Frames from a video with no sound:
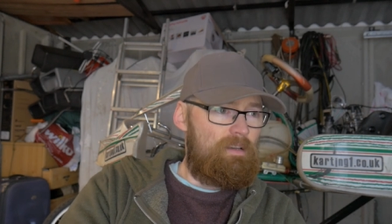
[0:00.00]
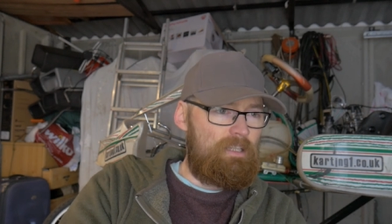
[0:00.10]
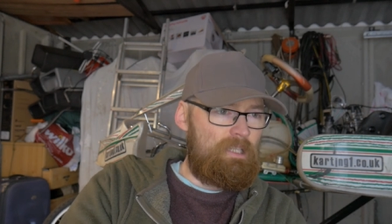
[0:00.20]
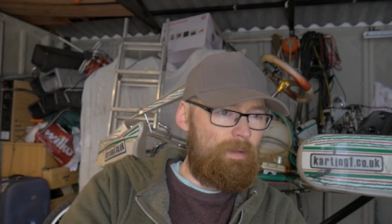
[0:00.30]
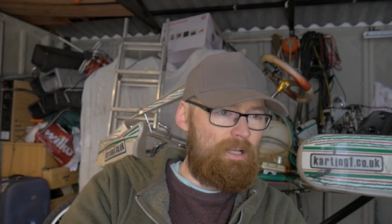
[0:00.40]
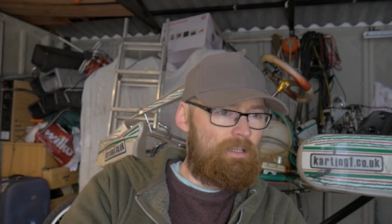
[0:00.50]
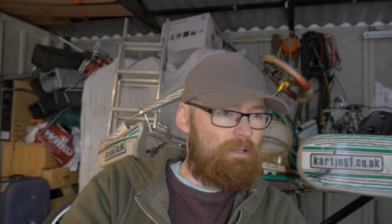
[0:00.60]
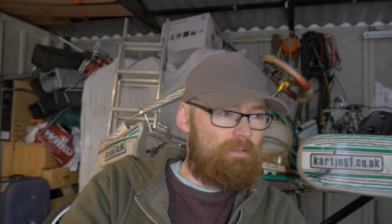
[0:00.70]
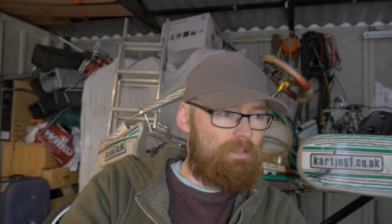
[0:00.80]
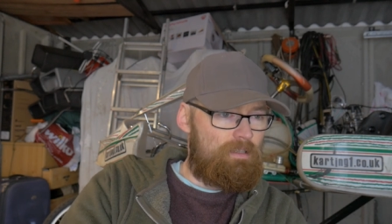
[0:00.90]
I expect
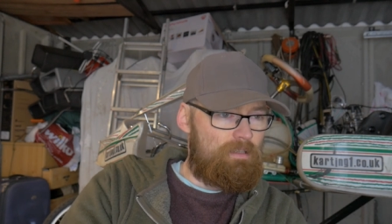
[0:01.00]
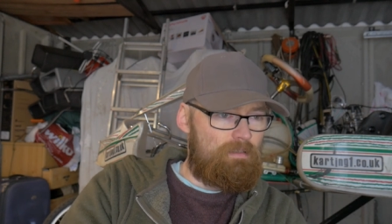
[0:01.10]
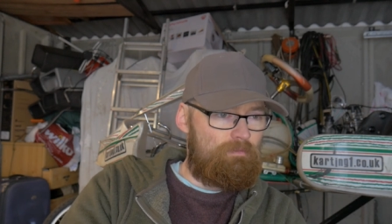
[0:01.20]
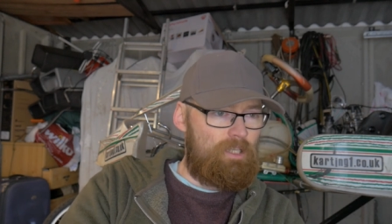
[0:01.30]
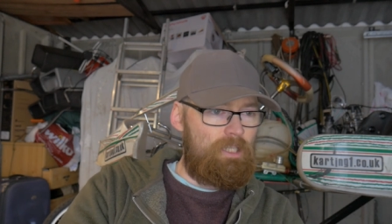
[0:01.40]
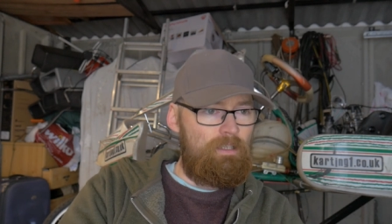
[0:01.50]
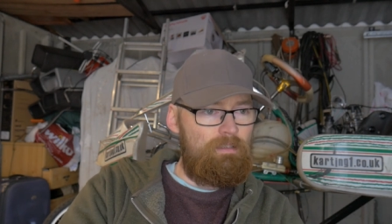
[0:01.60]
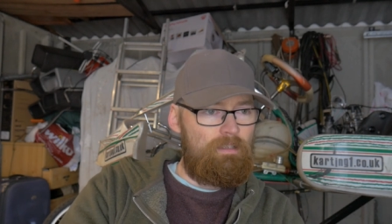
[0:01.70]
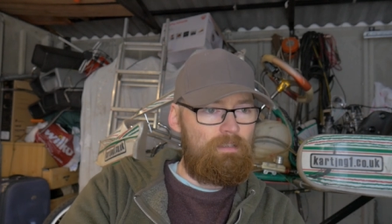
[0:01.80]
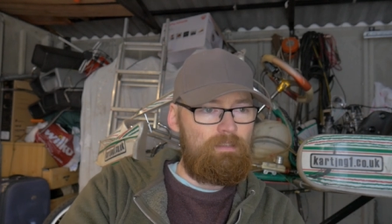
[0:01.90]
after this video
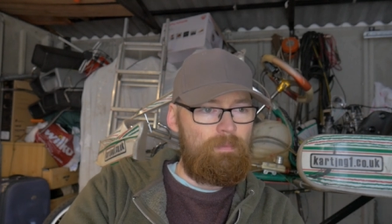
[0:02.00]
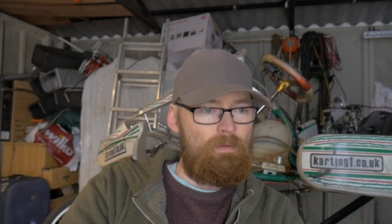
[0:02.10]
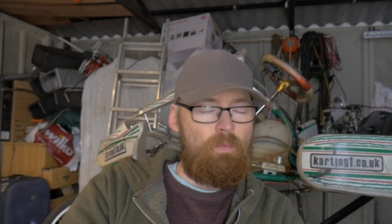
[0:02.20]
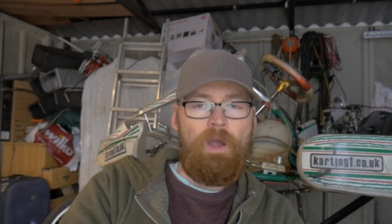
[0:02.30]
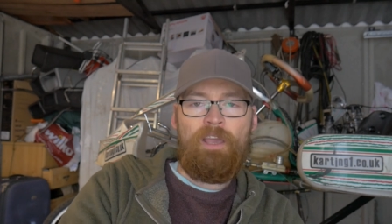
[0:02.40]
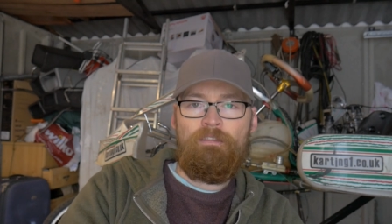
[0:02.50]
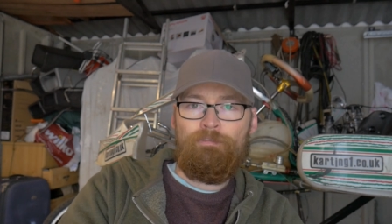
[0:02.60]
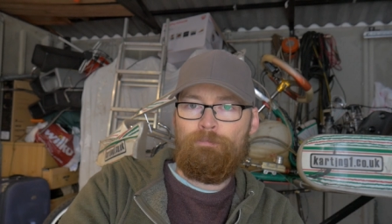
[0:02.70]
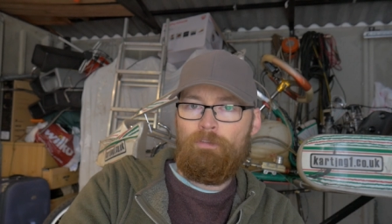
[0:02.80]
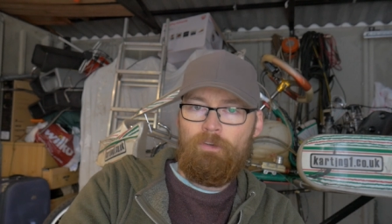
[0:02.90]
there to be a
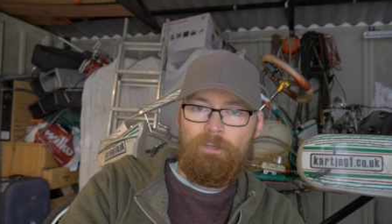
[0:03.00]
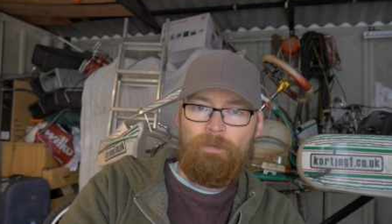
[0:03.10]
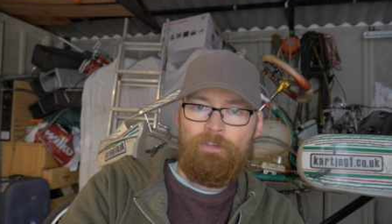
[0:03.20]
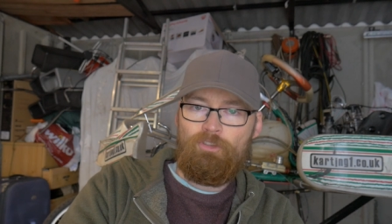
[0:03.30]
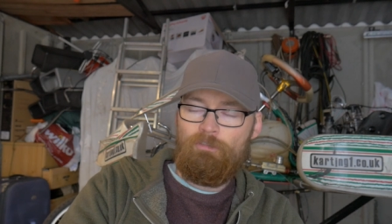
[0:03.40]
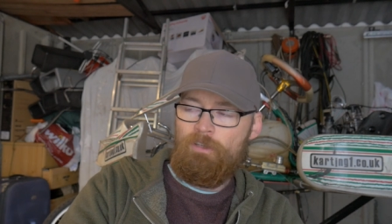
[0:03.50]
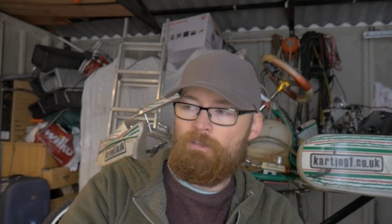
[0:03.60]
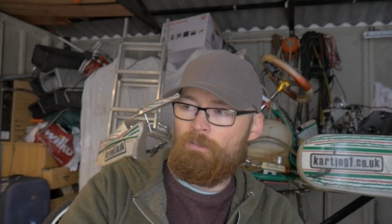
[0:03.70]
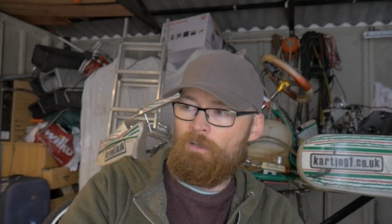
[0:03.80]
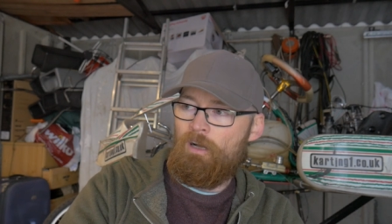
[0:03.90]
wave of
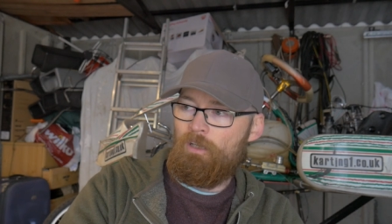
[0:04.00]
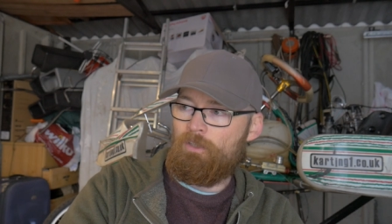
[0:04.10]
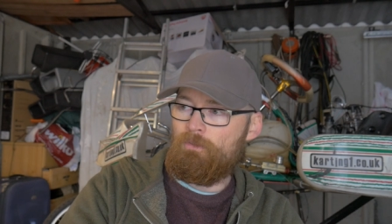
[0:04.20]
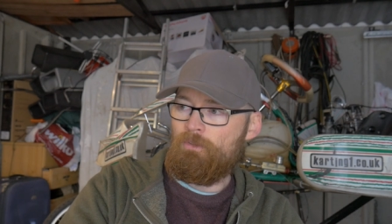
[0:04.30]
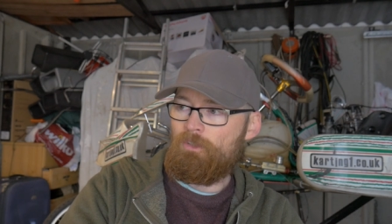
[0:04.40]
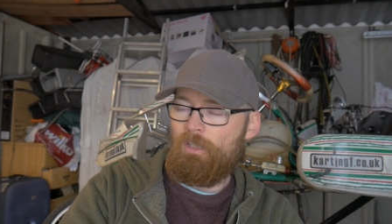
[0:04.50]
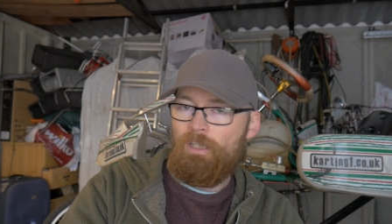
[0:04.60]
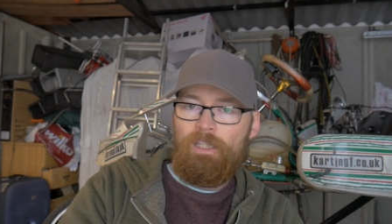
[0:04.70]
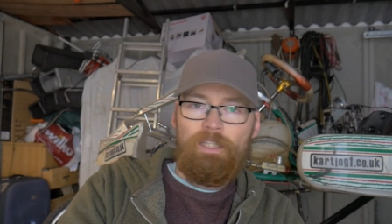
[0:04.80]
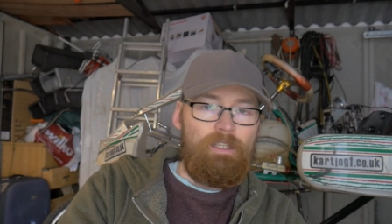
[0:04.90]
documentaries and articles.
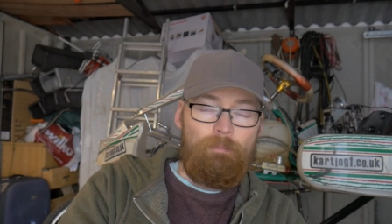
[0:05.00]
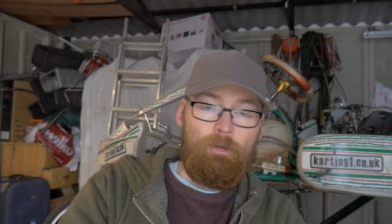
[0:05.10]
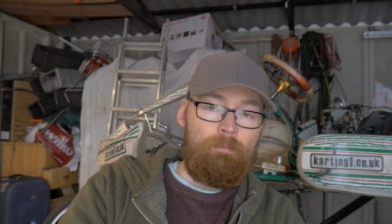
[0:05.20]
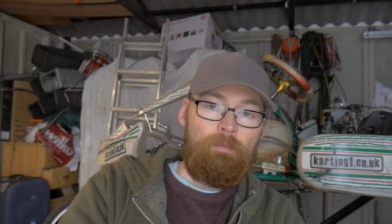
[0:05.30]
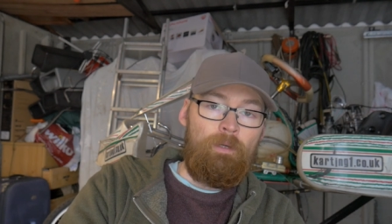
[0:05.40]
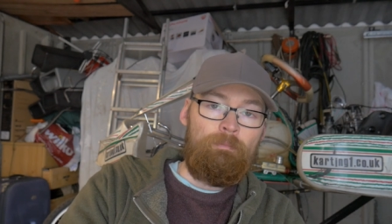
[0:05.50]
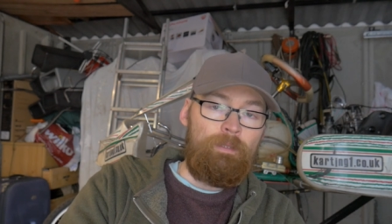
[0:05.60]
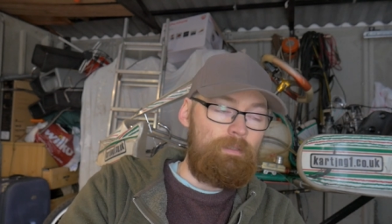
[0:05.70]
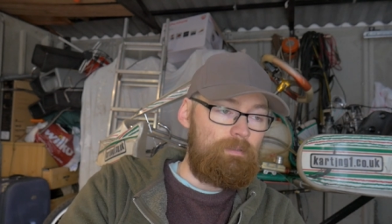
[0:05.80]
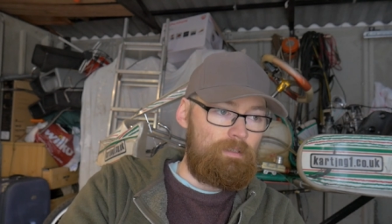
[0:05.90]
There probably won't
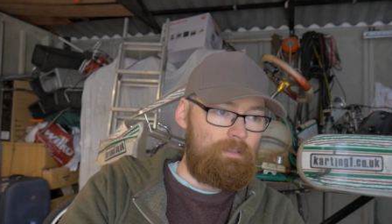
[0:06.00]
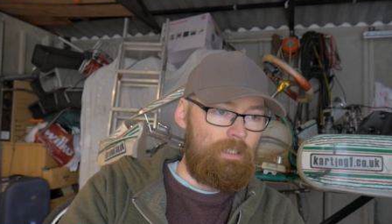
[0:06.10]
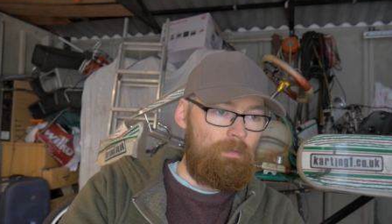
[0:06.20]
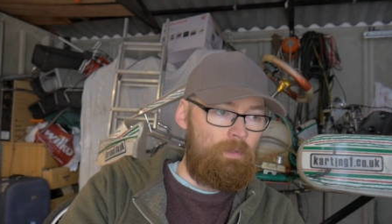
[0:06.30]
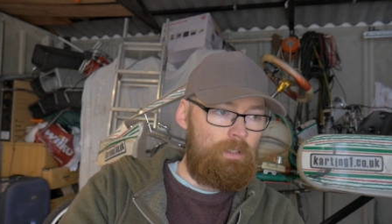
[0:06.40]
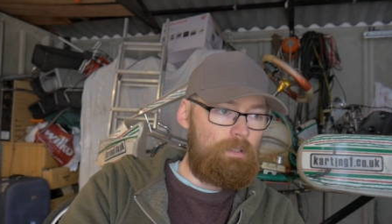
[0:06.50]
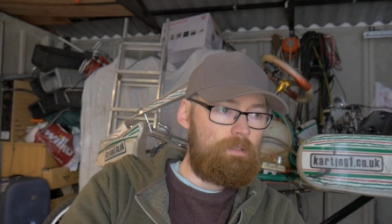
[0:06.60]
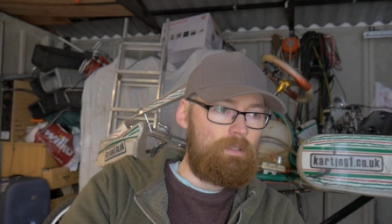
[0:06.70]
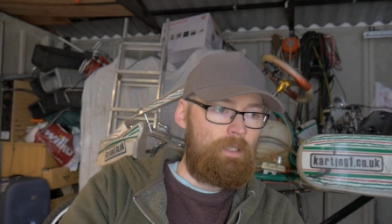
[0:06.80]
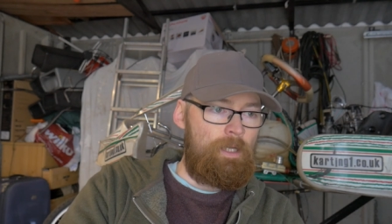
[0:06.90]
be. This is how it
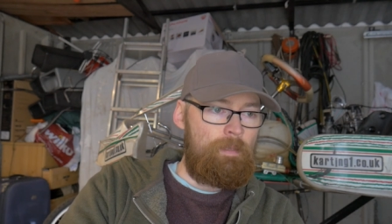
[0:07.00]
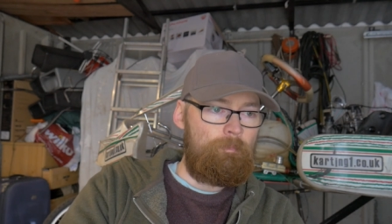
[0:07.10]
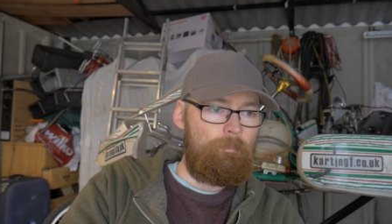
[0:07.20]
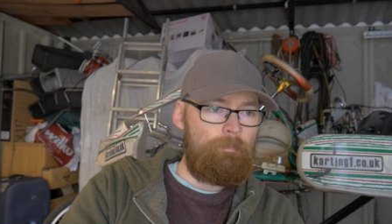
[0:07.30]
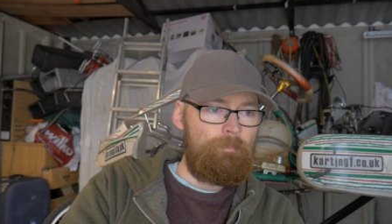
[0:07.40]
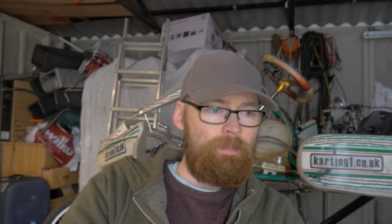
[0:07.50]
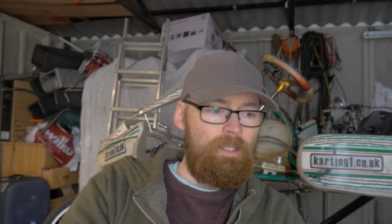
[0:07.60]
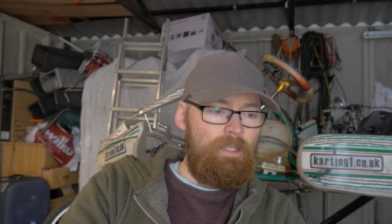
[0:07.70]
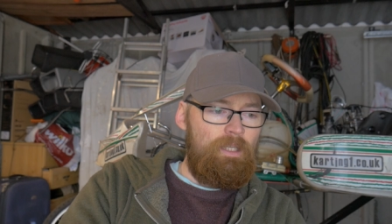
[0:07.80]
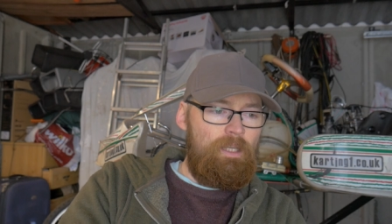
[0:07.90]
works. Um,
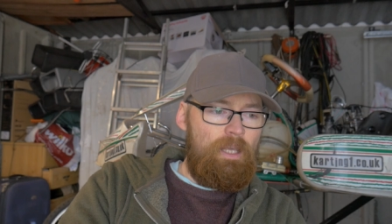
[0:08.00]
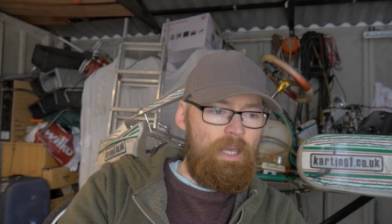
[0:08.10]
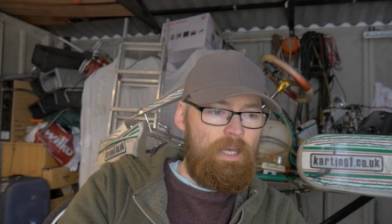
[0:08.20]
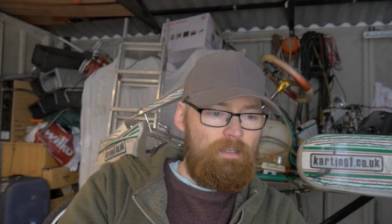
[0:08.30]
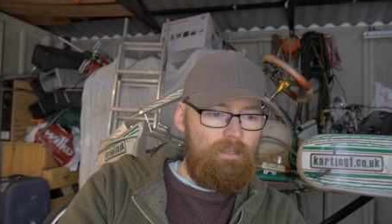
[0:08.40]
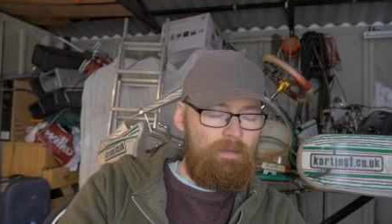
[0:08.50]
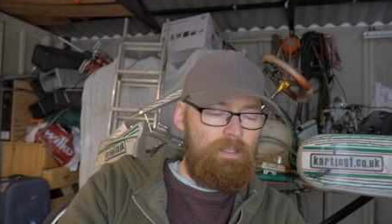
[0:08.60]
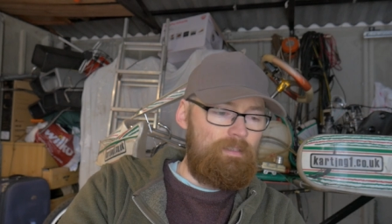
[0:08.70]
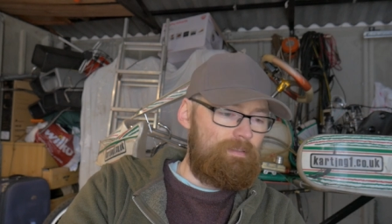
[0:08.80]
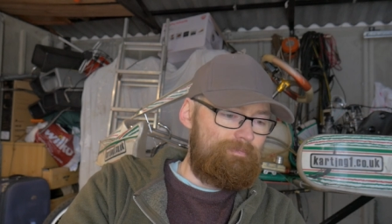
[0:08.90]
yeah, I
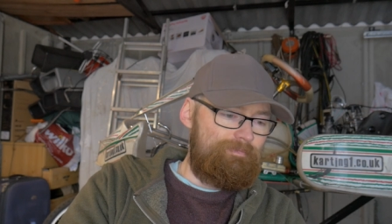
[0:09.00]
mean,